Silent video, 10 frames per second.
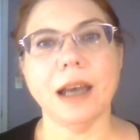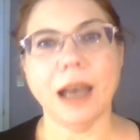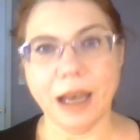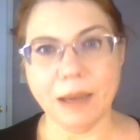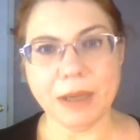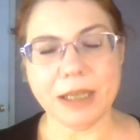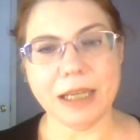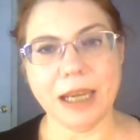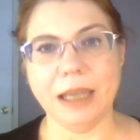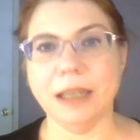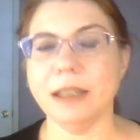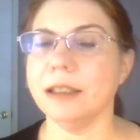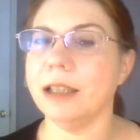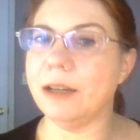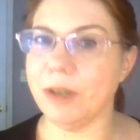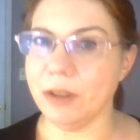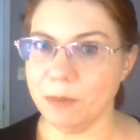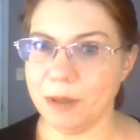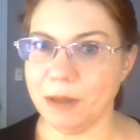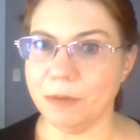I maintain, and a lot of other
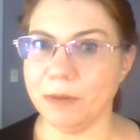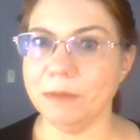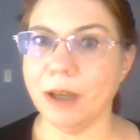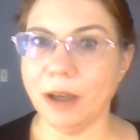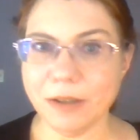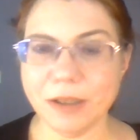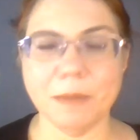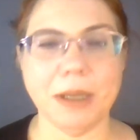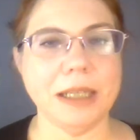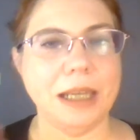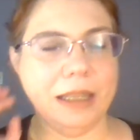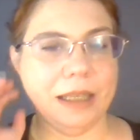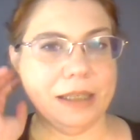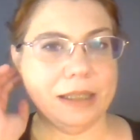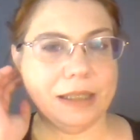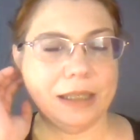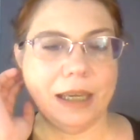people also maintain this,